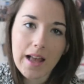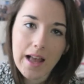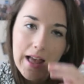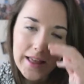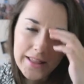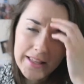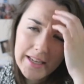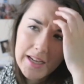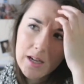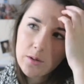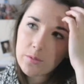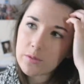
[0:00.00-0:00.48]
I
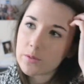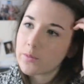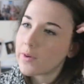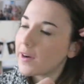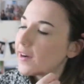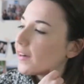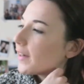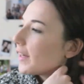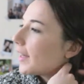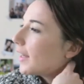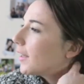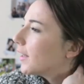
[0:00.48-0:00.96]
think I was
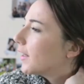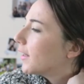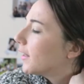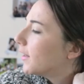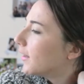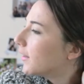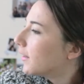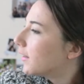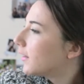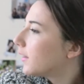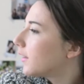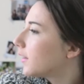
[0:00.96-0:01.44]
wearing it
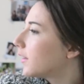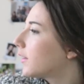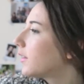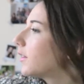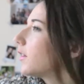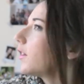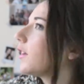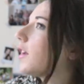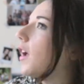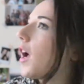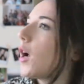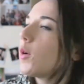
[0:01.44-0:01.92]
in...
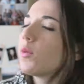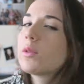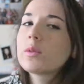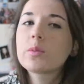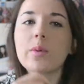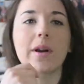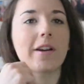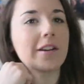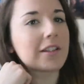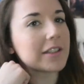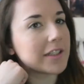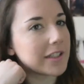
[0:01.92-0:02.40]
I was
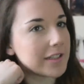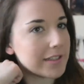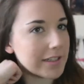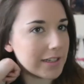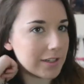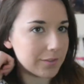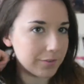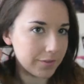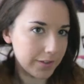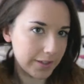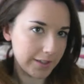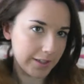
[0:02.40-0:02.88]
wearing this in
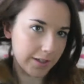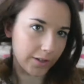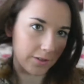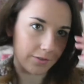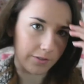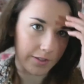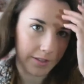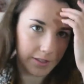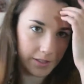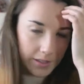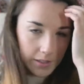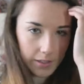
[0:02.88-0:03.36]
a video
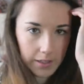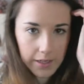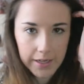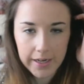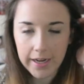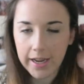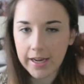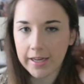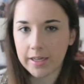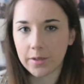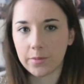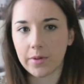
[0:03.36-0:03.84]
recently
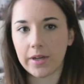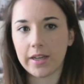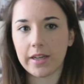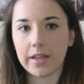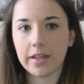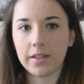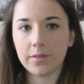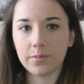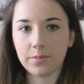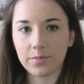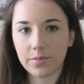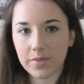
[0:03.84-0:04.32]
anyway.
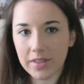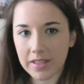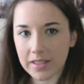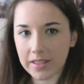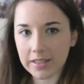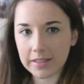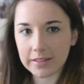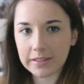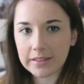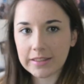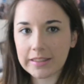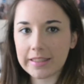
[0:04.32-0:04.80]
So,
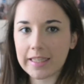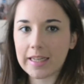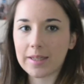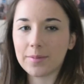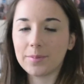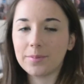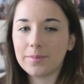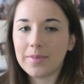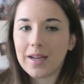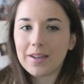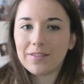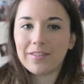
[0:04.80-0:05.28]
yeah,
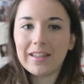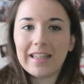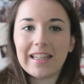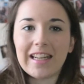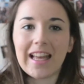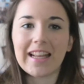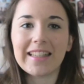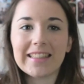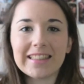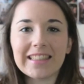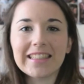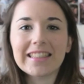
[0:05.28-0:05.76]
I really
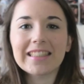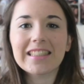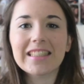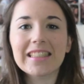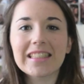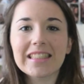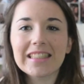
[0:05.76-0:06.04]
like this.